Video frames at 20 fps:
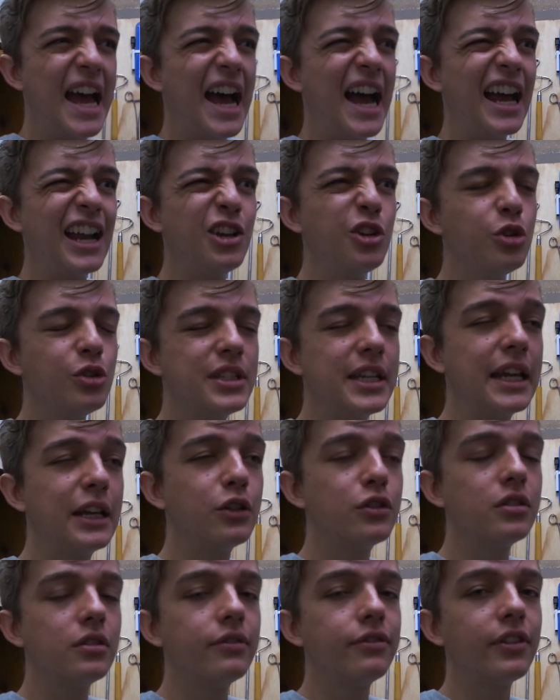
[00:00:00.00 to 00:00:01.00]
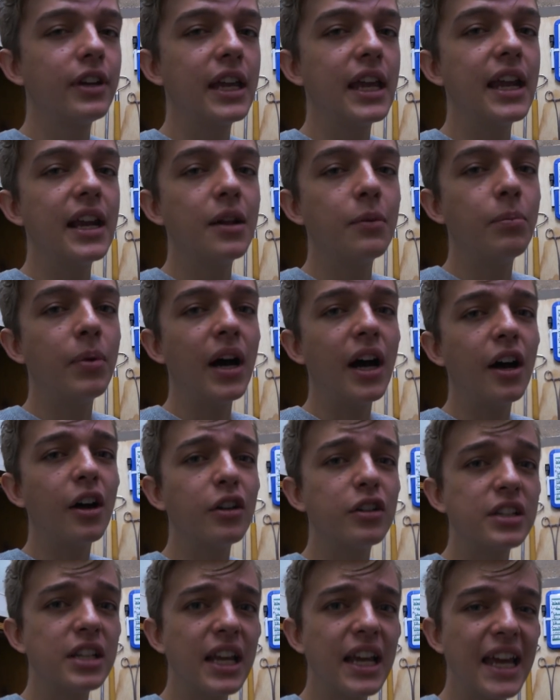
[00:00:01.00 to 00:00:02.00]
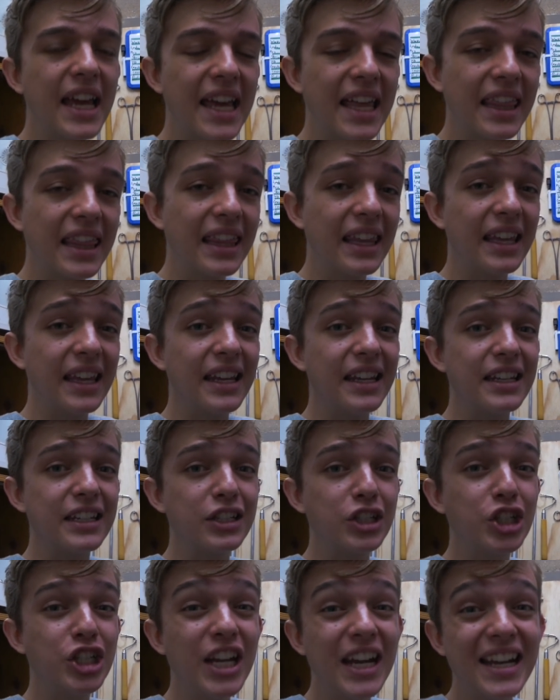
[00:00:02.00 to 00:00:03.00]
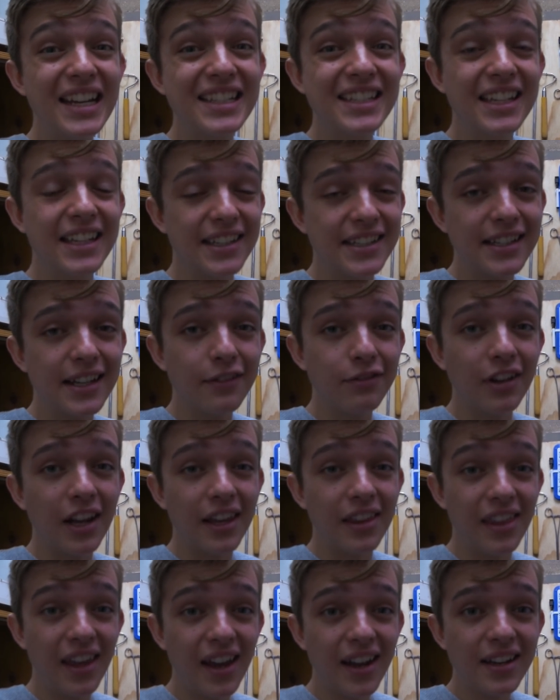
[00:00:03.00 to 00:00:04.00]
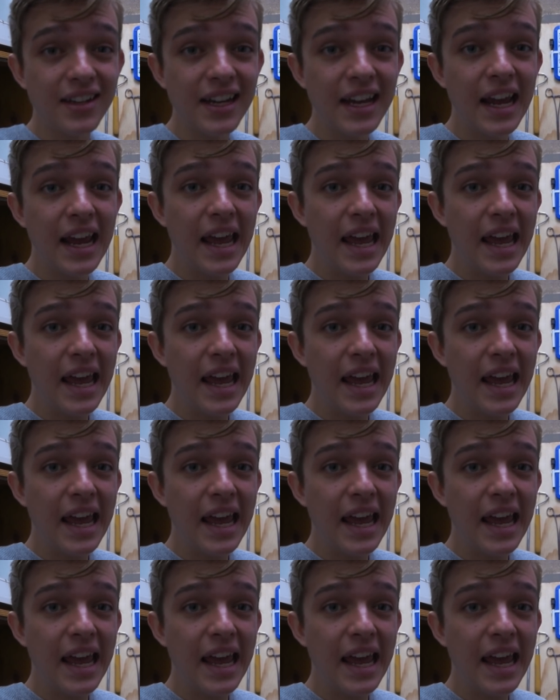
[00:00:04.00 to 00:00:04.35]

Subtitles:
I do tend to forget about the sheds and stuff like that.